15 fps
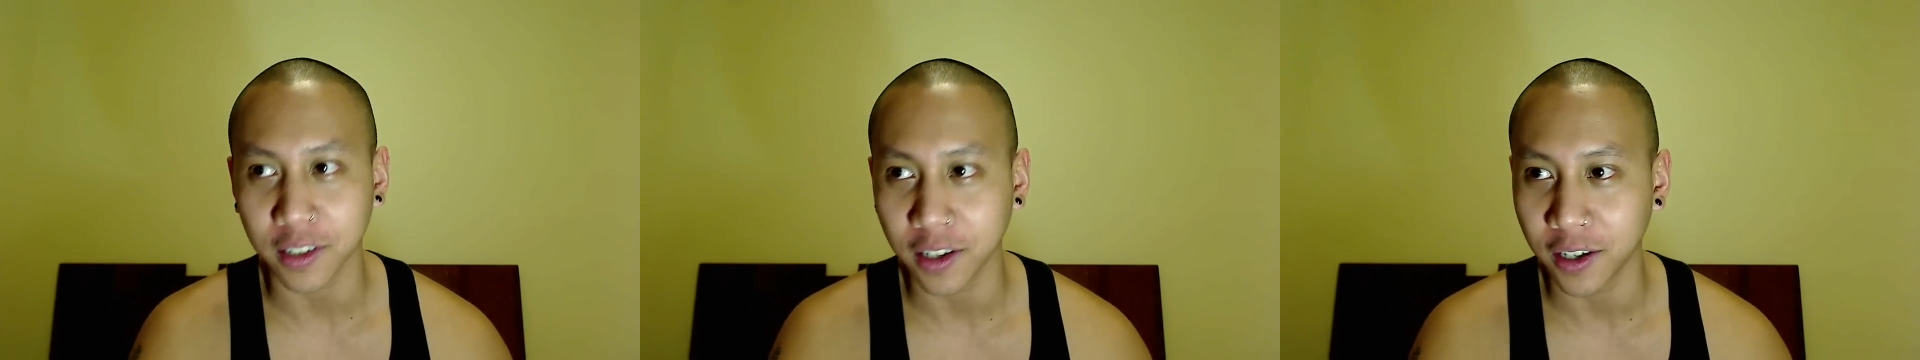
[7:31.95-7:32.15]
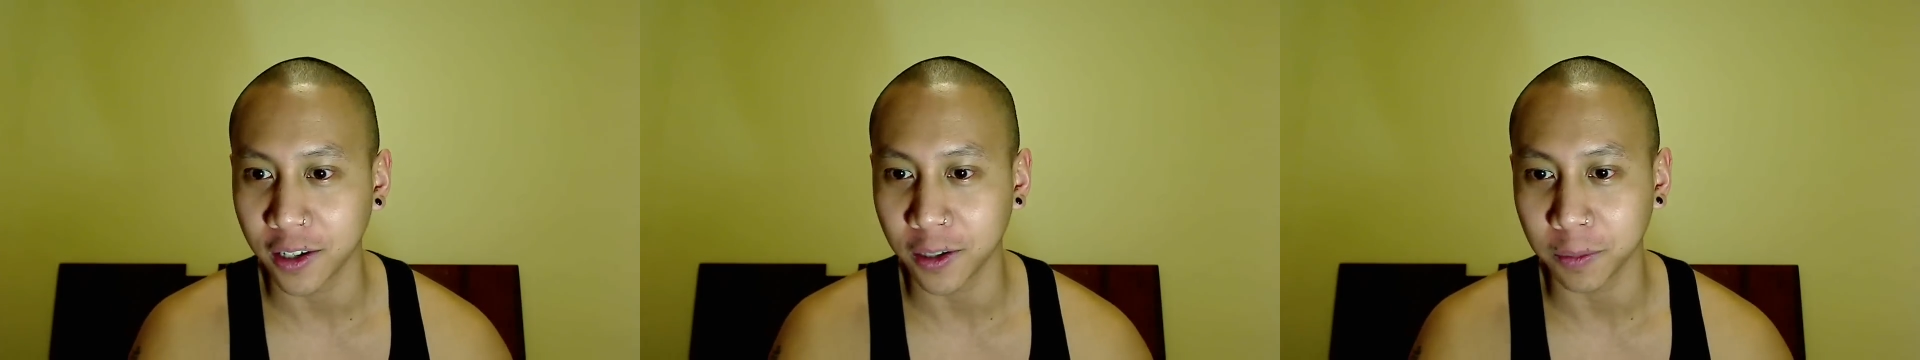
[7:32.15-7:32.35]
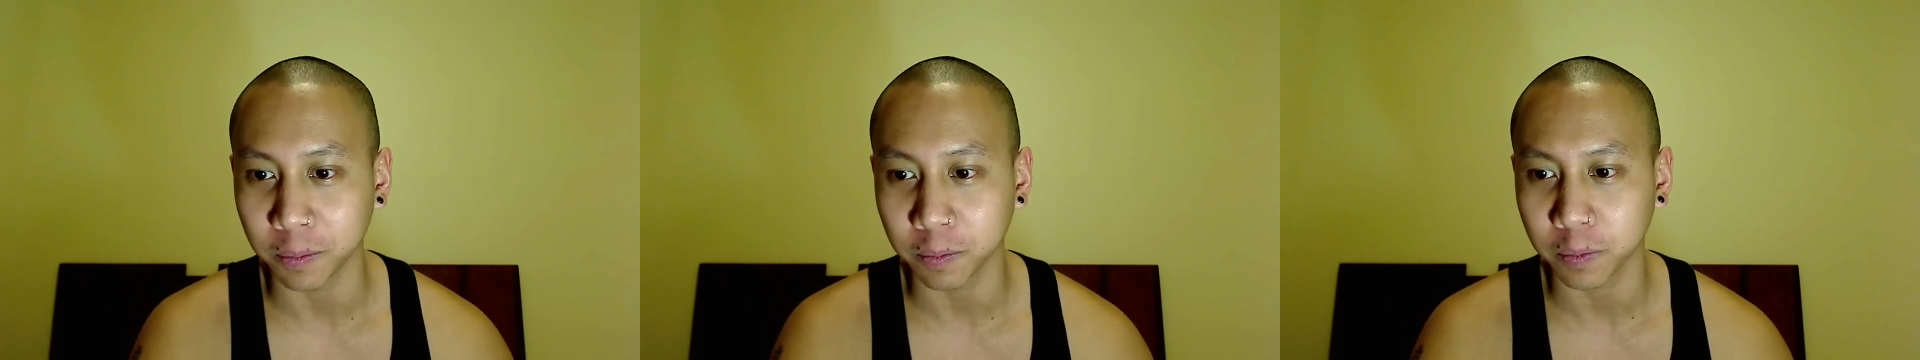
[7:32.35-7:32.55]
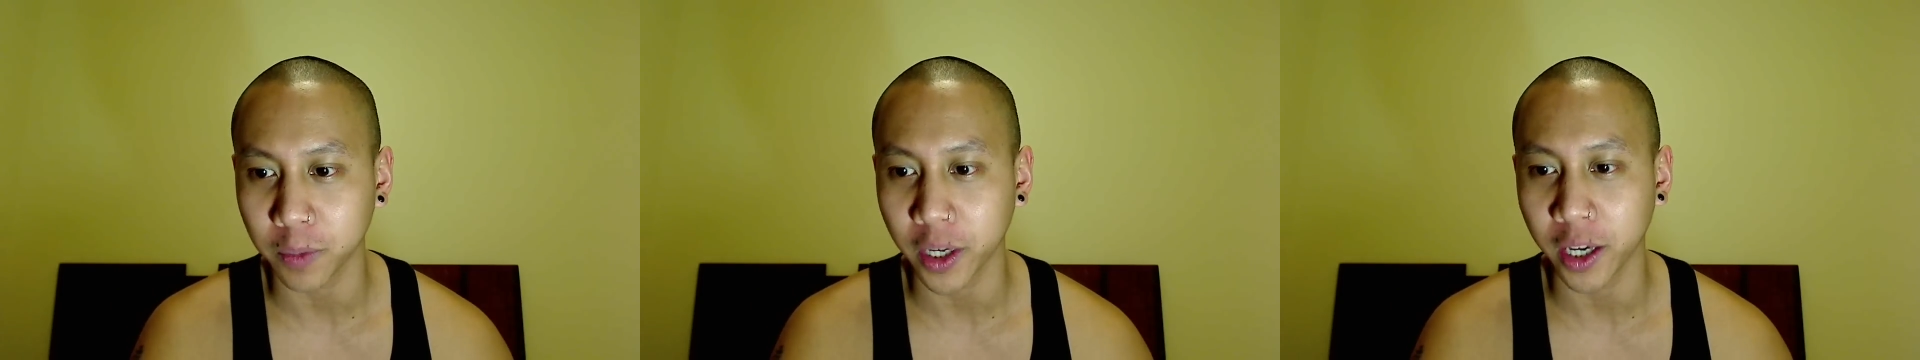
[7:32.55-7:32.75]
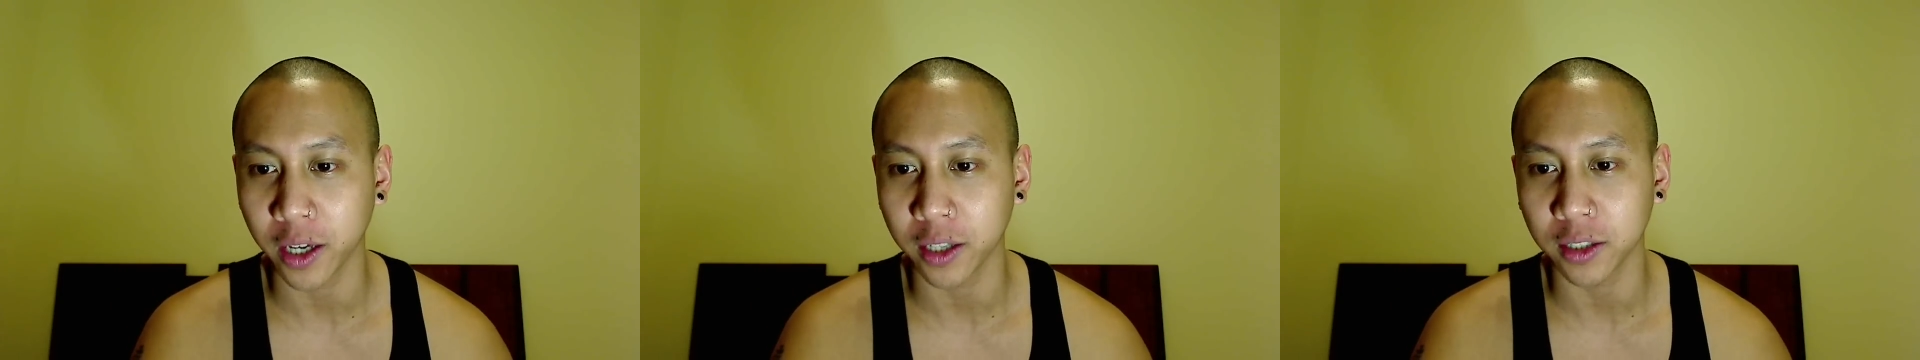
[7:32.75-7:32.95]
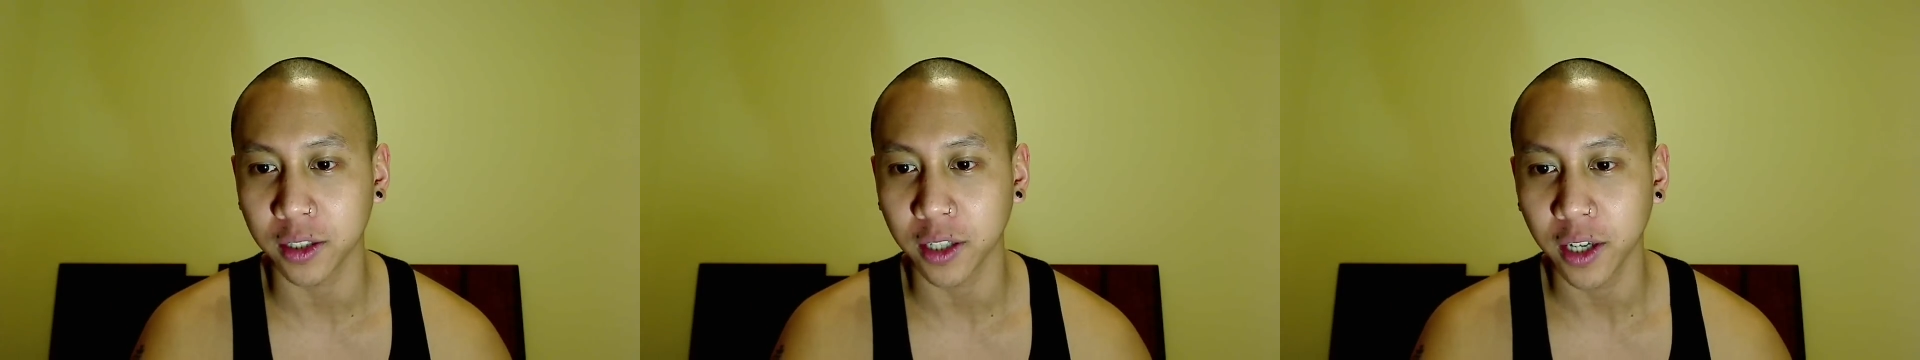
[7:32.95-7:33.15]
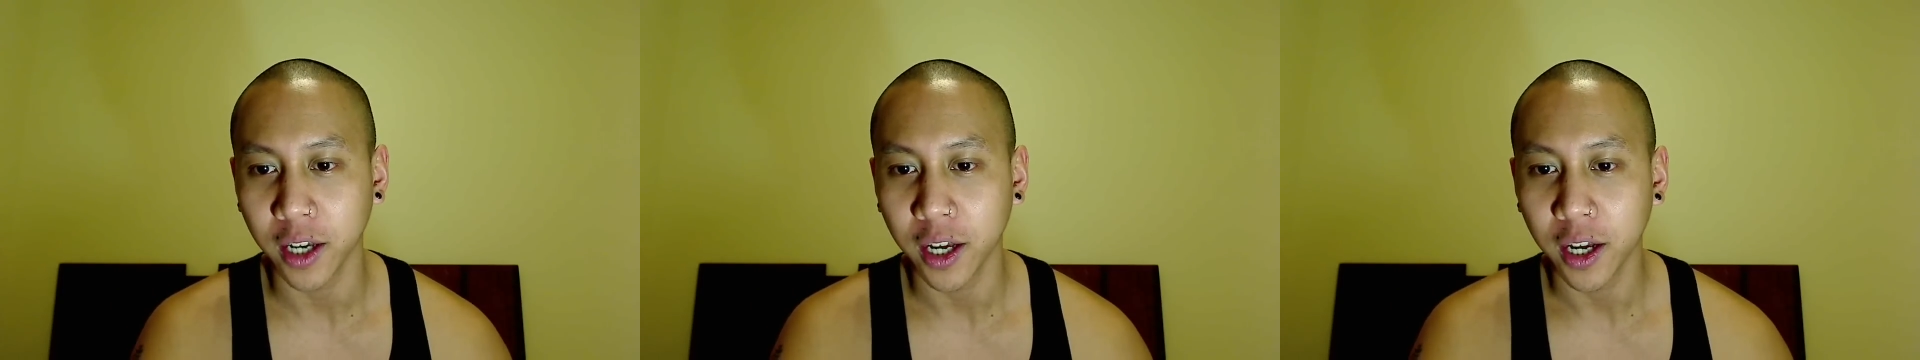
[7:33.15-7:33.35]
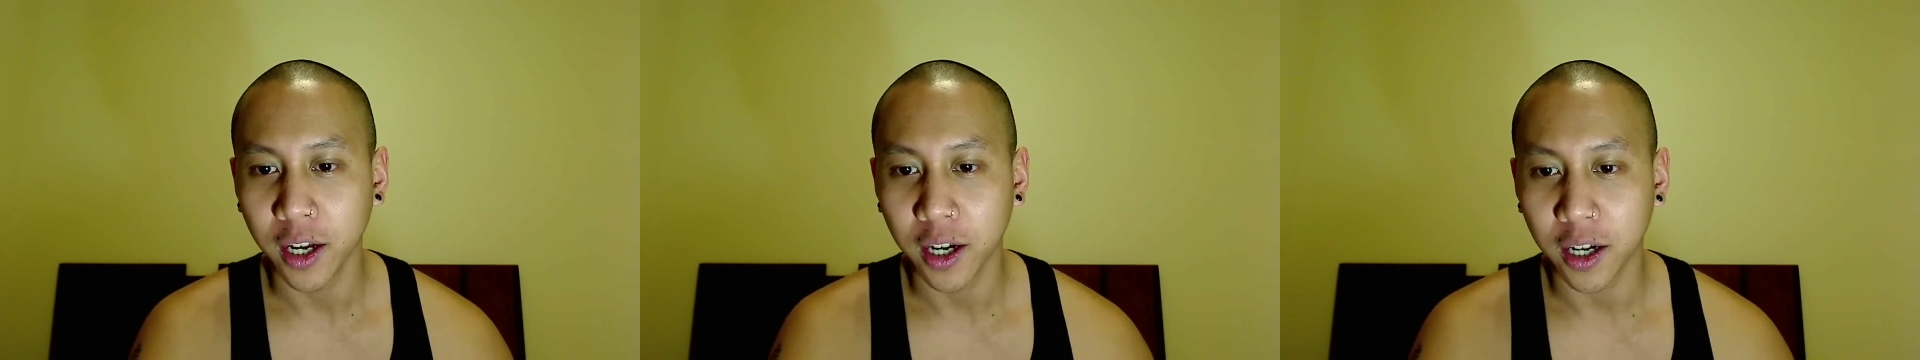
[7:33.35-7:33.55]

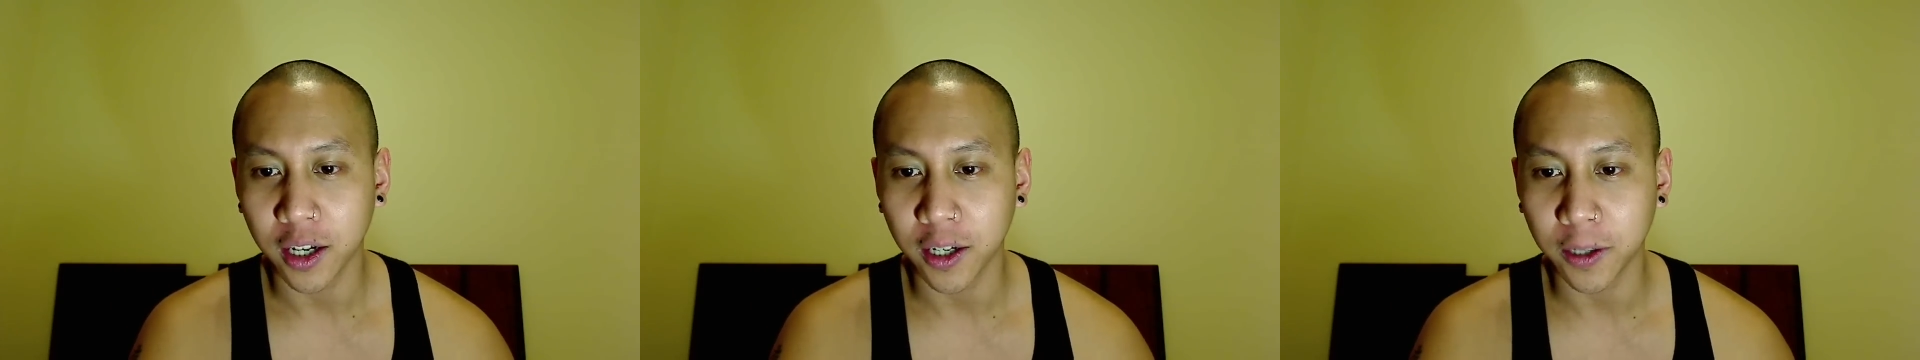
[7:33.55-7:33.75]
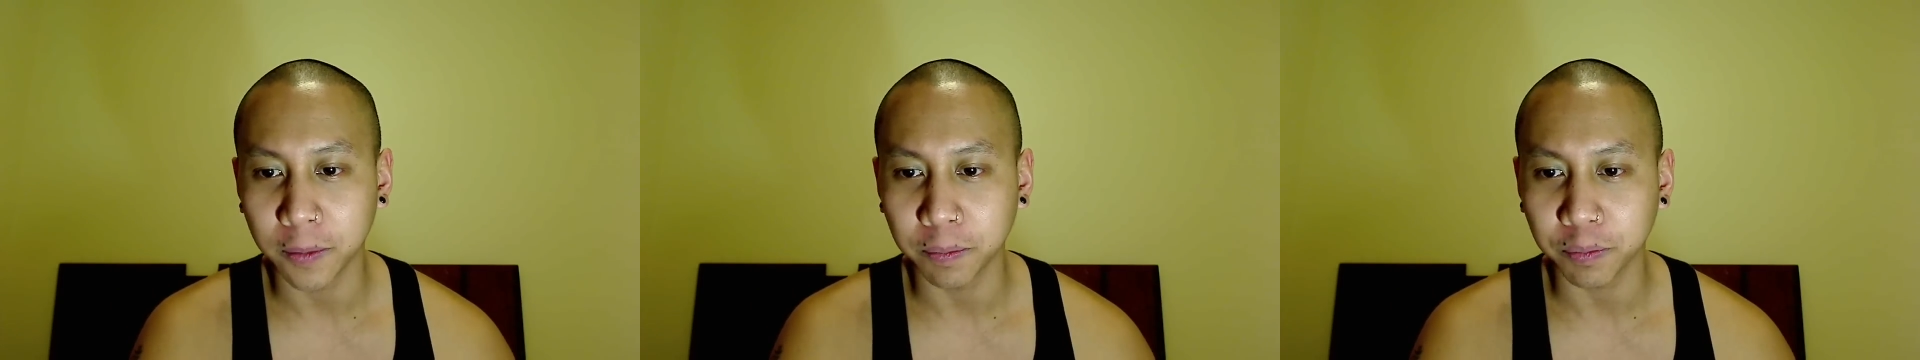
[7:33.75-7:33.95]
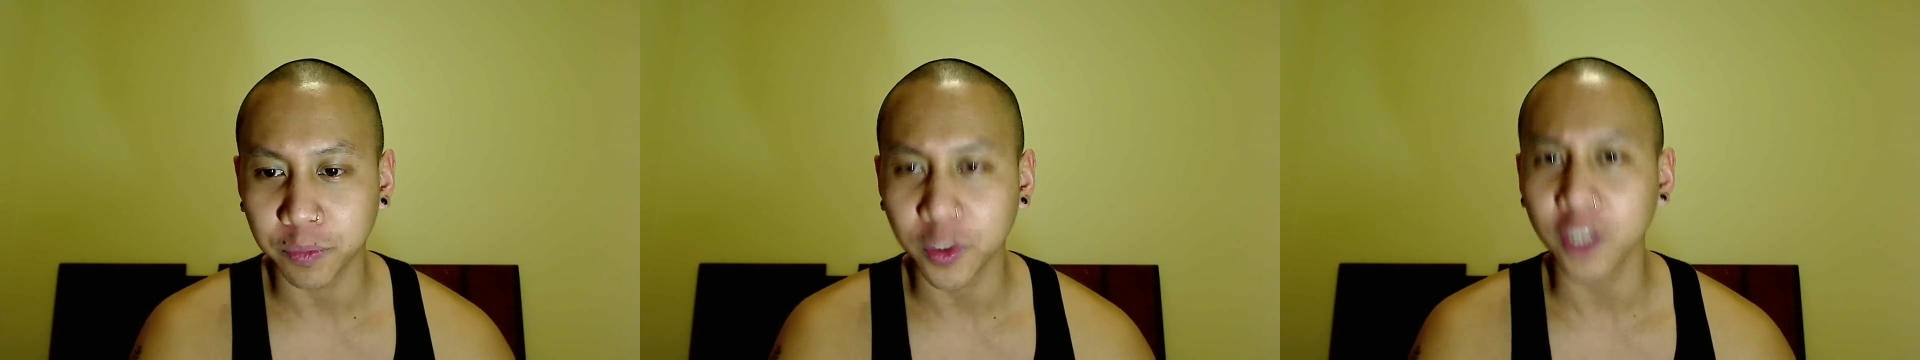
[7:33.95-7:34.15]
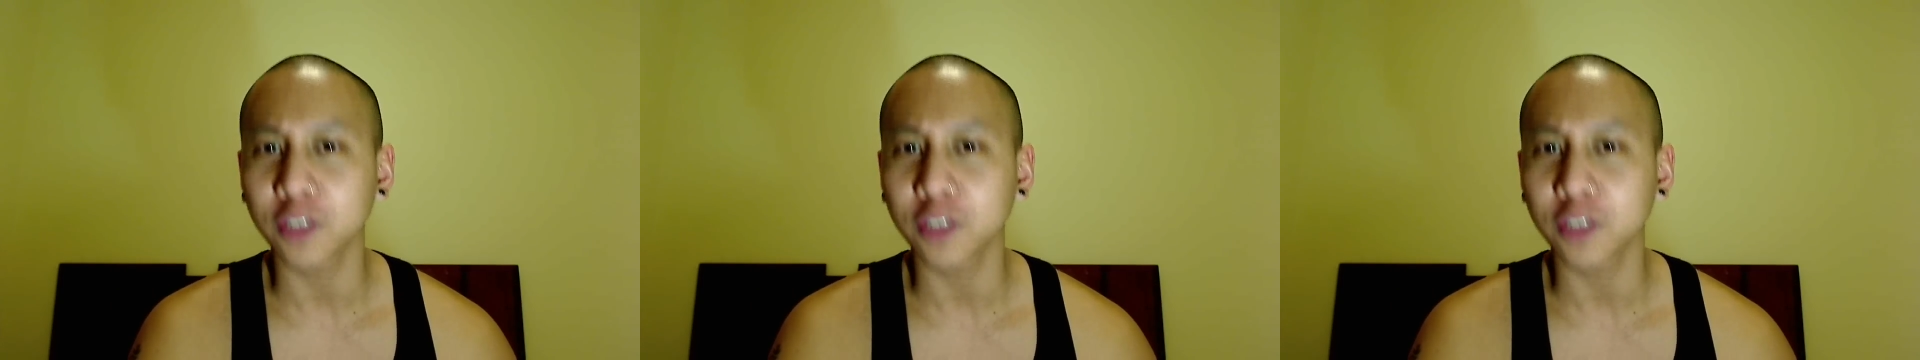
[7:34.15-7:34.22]
Not